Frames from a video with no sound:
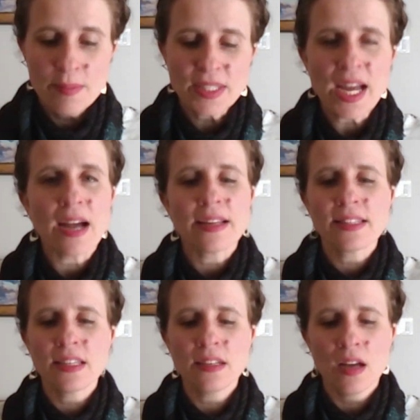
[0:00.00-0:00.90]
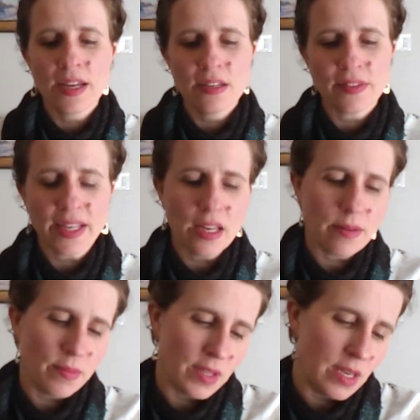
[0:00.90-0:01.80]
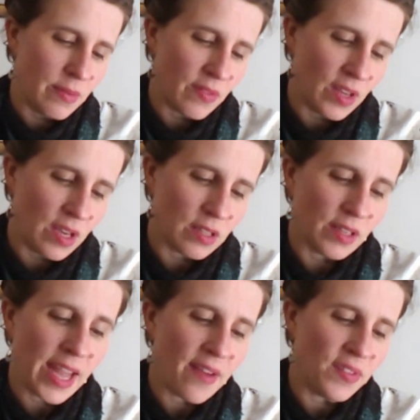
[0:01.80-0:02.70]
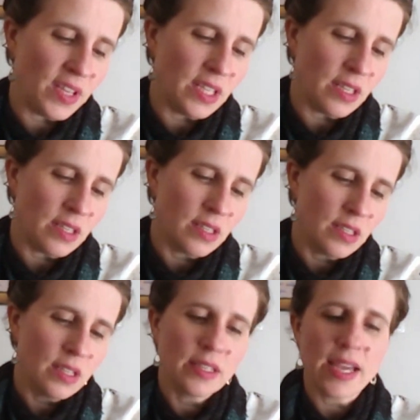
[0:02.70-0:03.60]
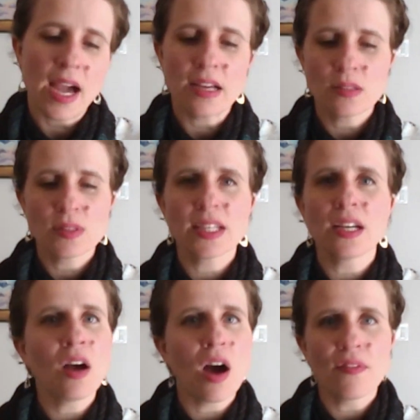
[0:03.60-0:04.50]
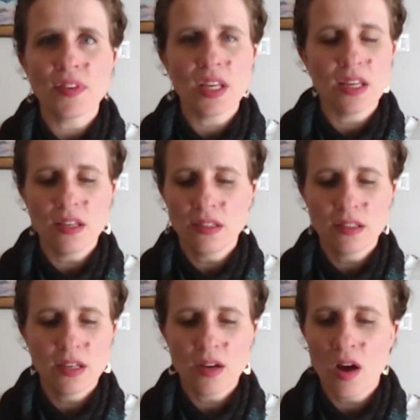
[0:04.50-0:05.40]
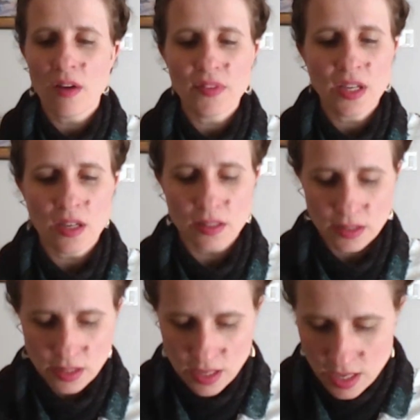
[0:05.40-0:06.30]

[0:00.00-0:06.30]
But yeah, it's in kind of, I can't remember the name of the color, caffeine. Yeah, so it's like a coffee color.